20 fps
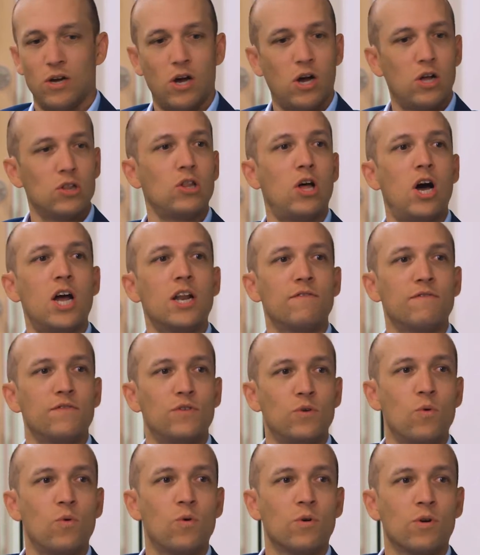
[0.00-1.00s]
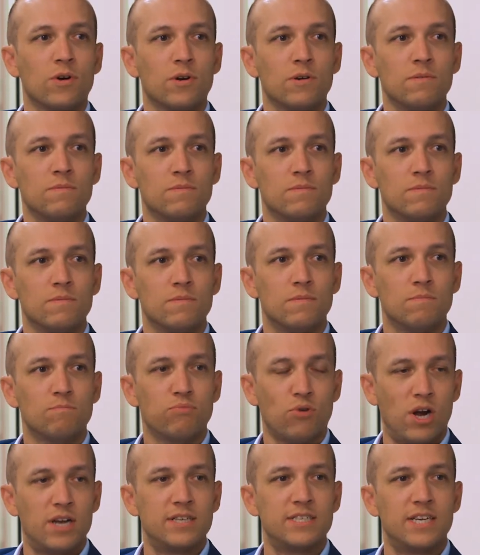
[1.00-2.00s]
a lot of your
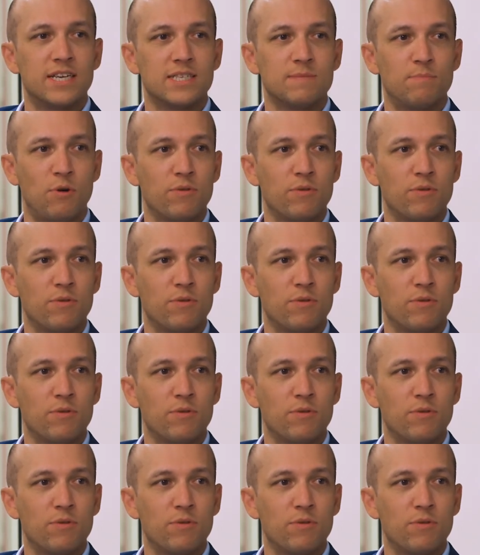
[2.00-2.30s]
projects,